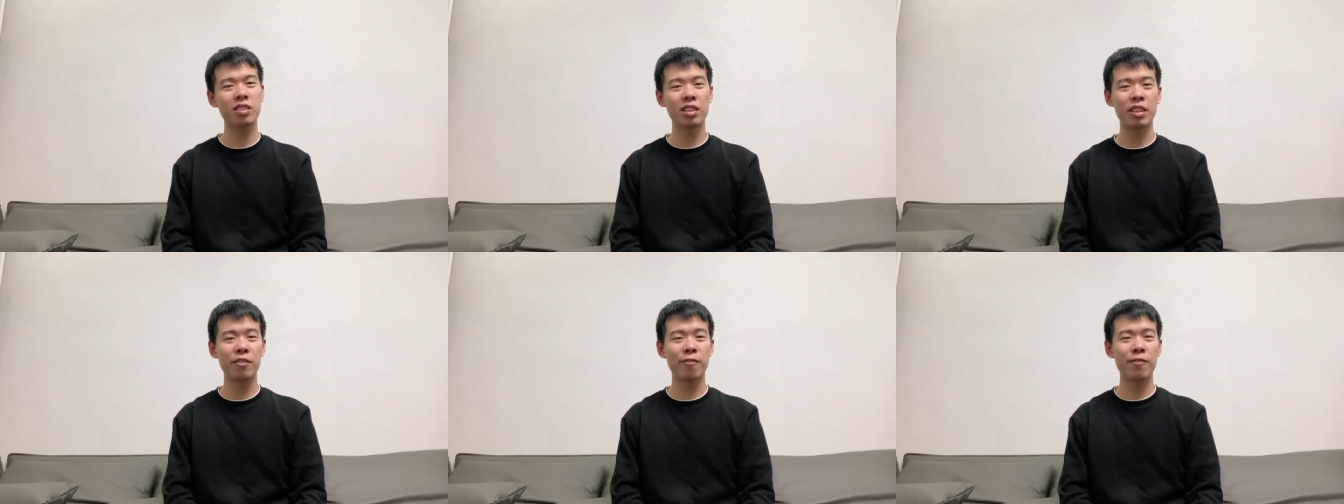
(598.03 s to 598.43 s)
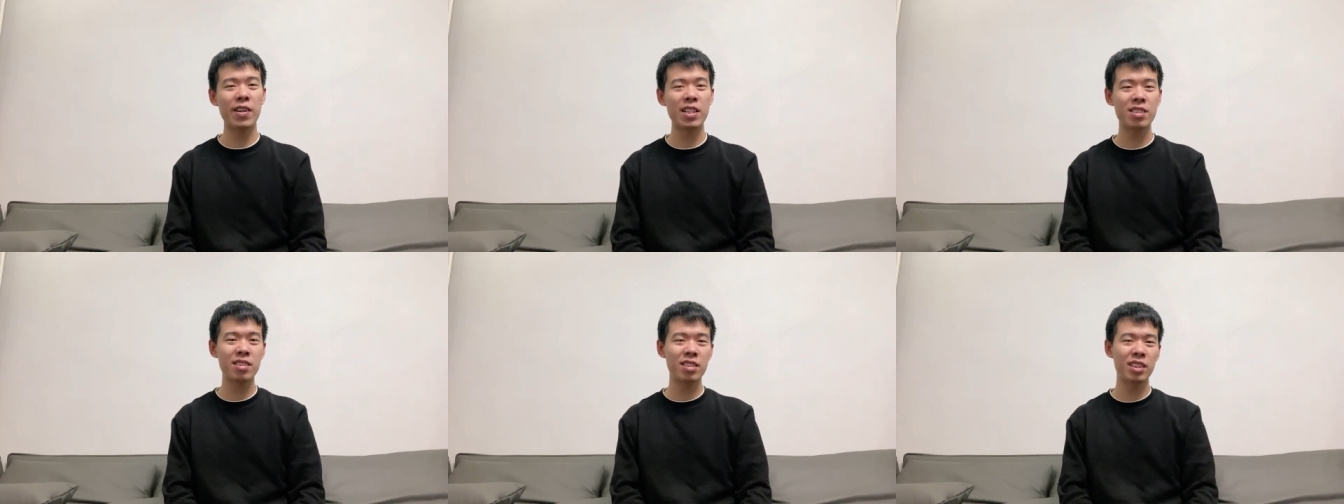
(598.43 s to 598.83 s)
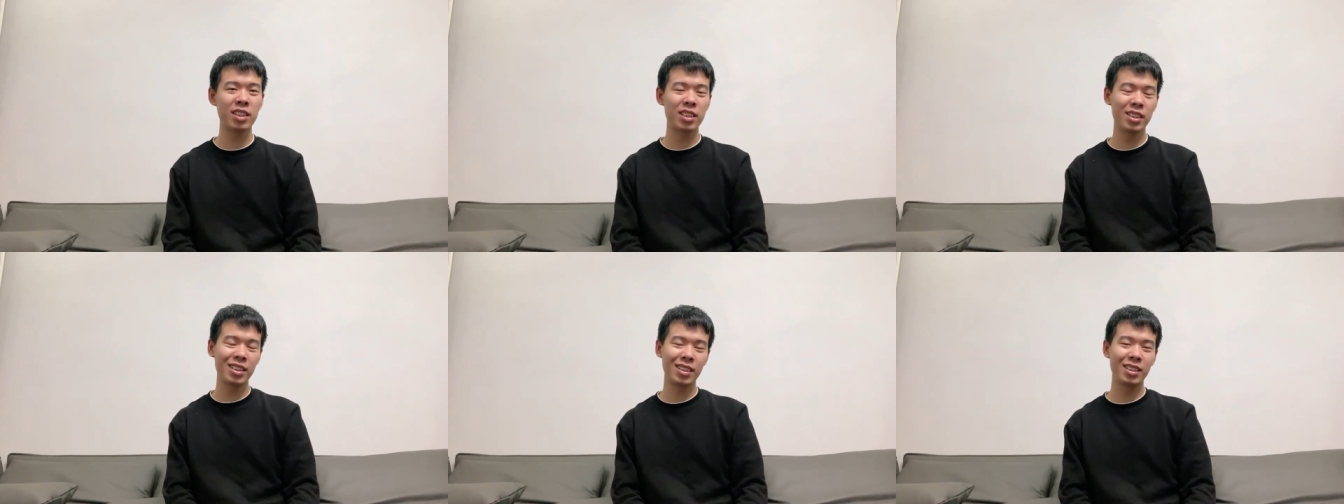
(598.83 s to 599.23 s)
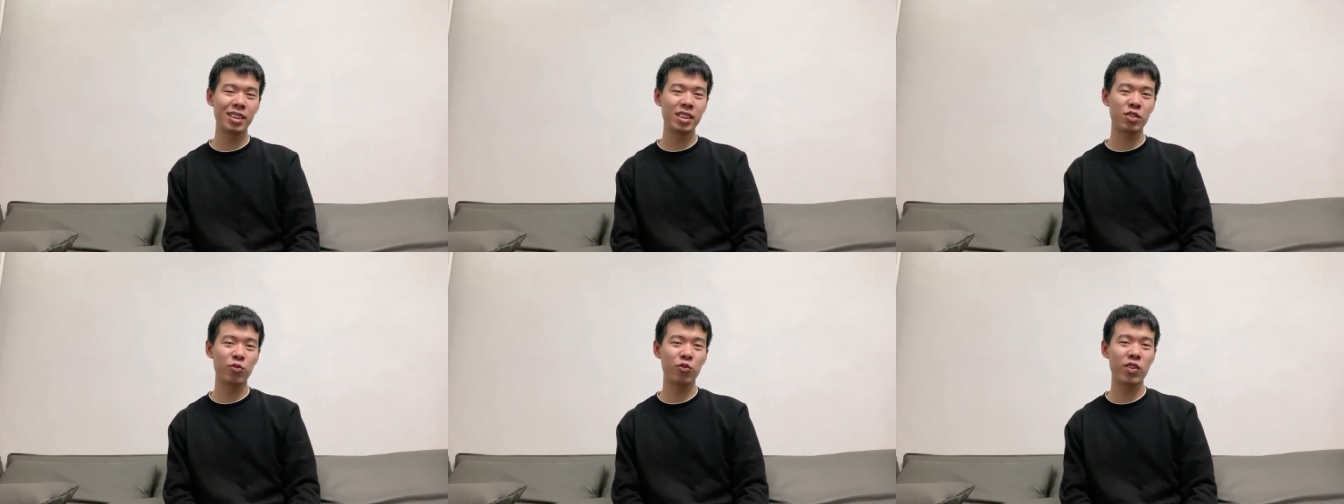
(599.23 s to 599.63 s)
investing in
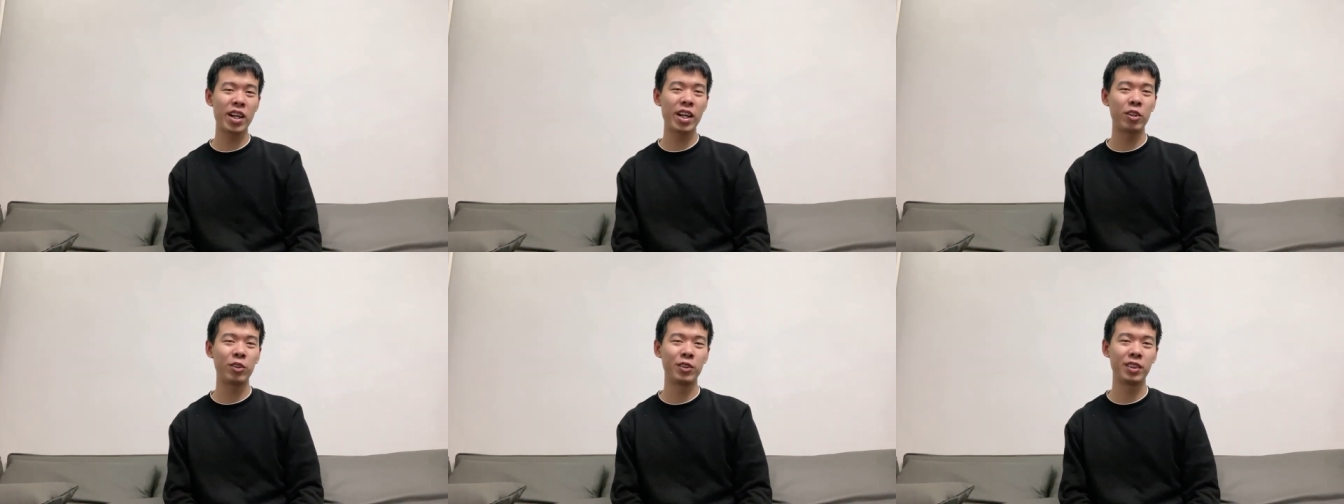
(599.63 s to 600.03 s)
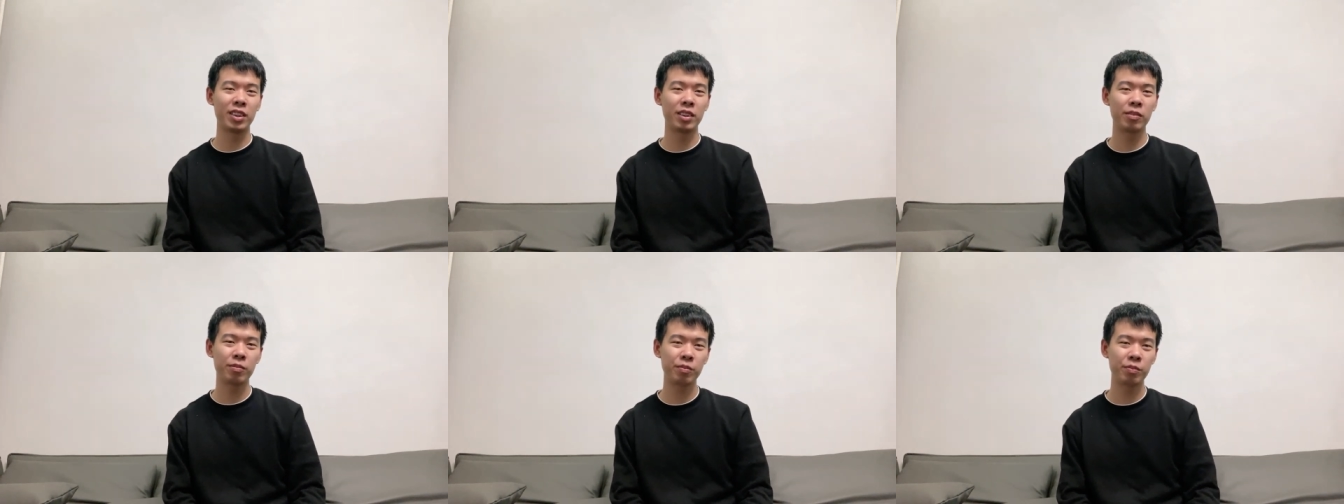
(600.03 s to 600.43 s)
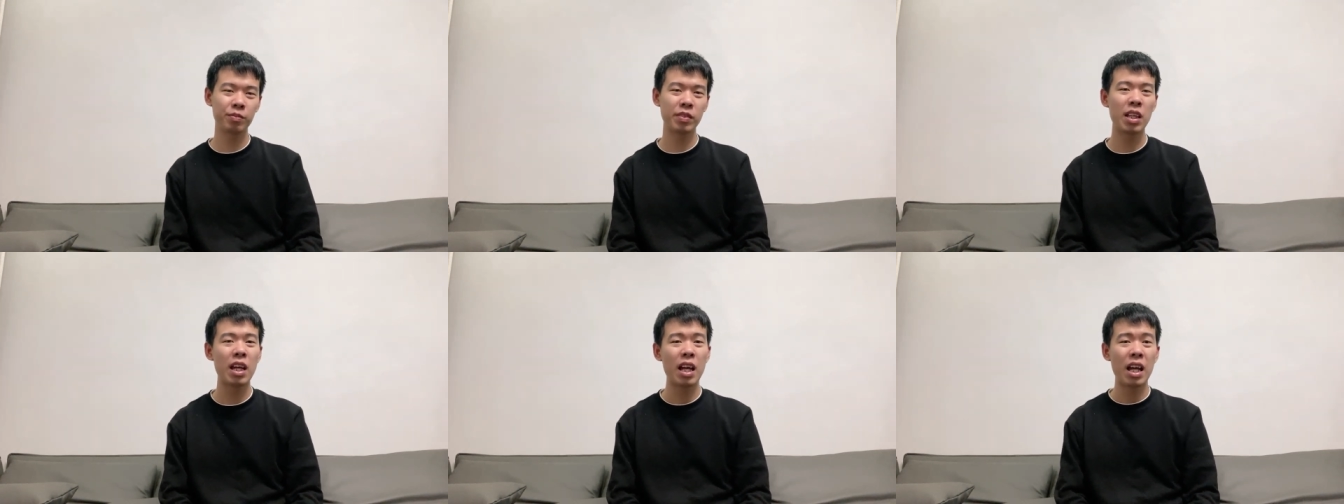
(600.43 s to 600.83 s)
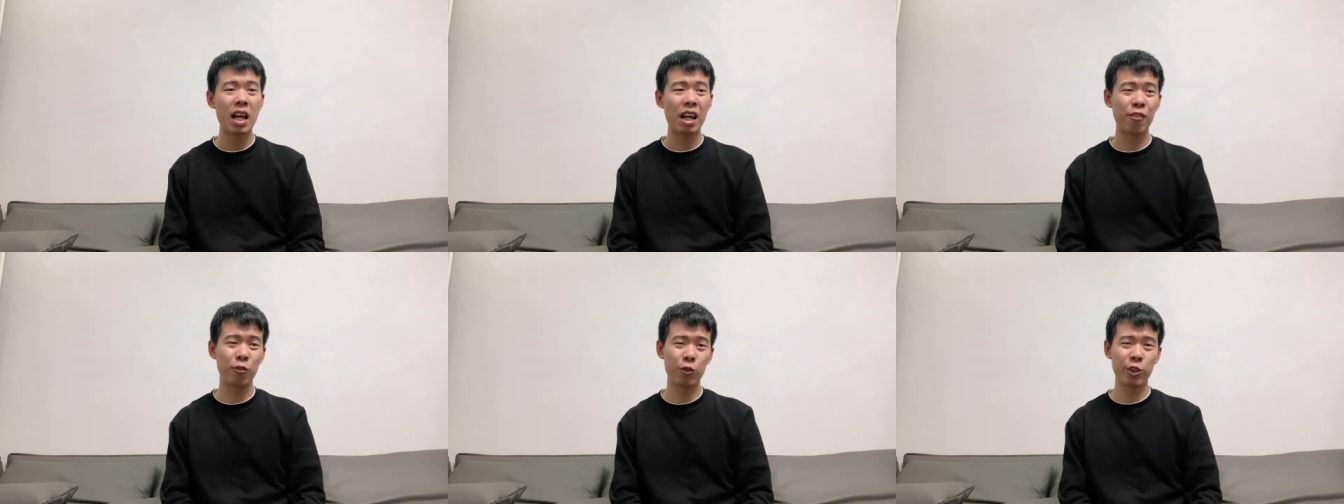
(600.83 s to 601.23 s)
this field.
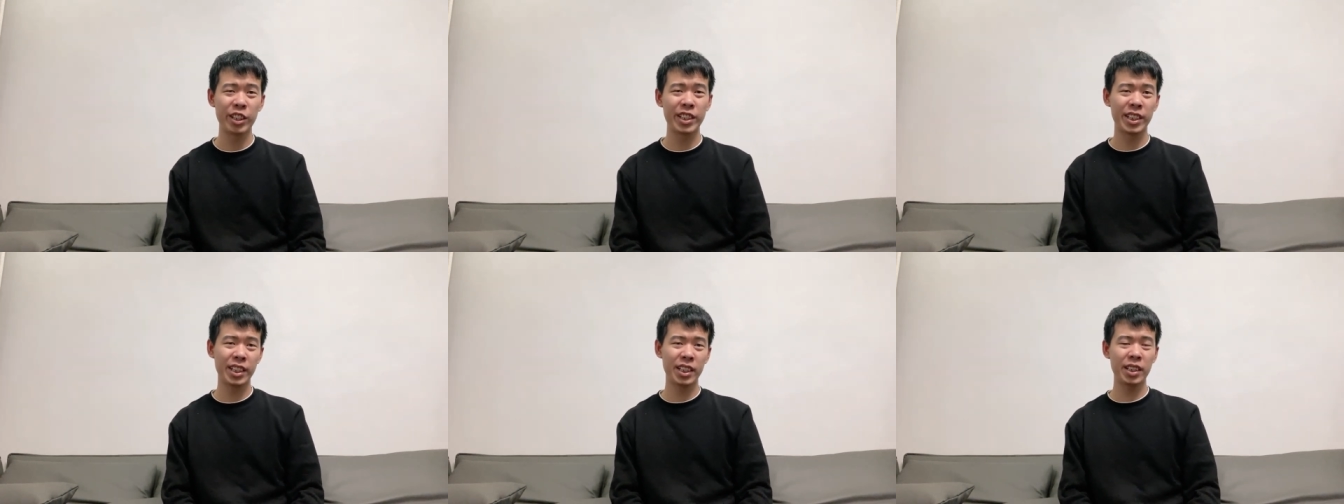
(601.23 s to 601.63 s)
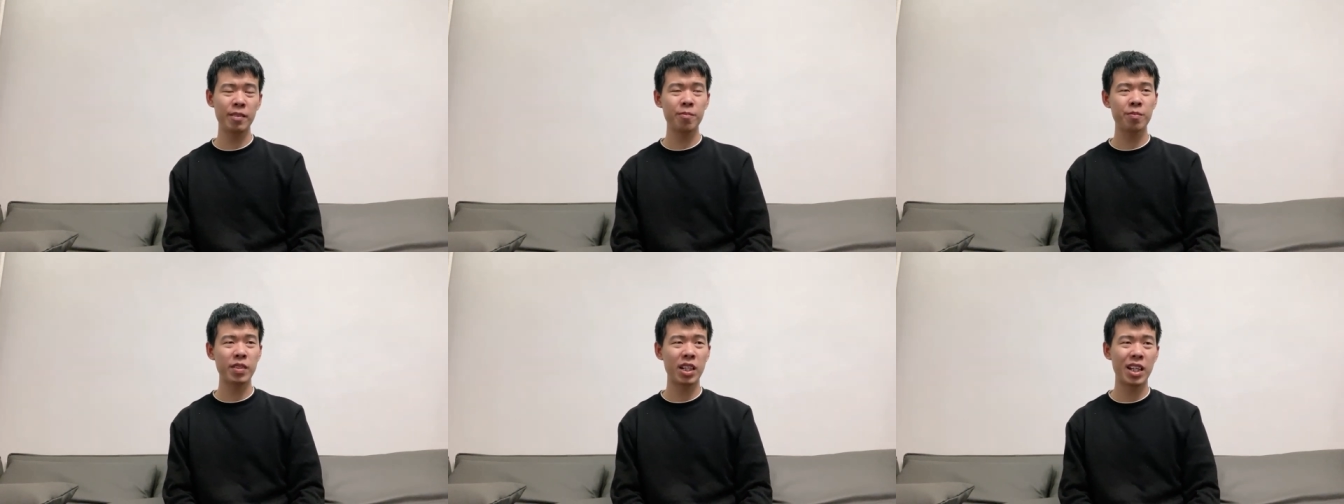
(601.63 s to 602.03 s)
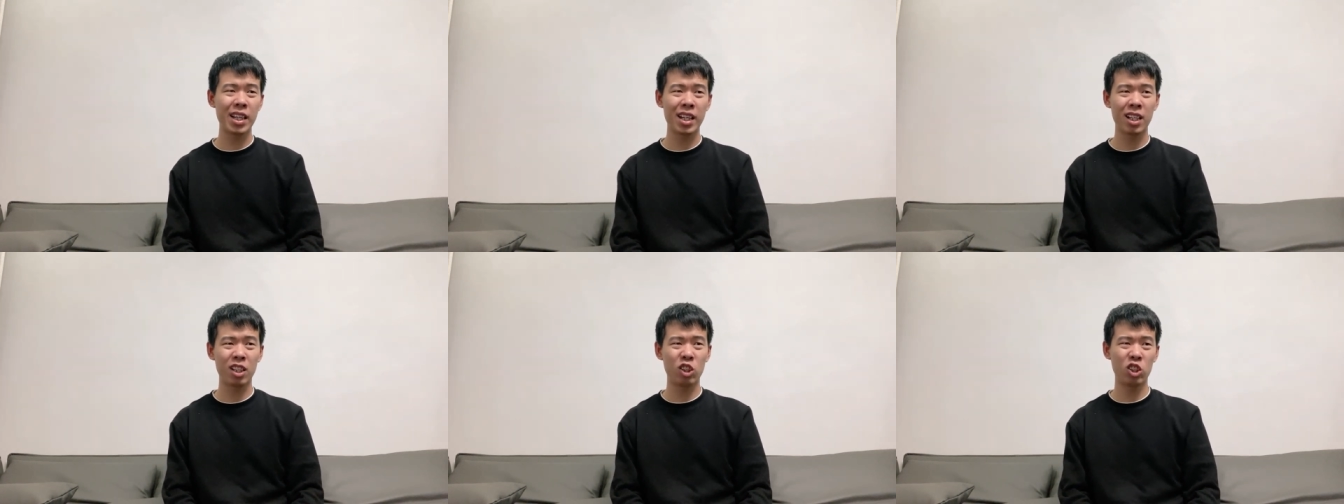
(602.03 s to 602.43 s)
Every year, there are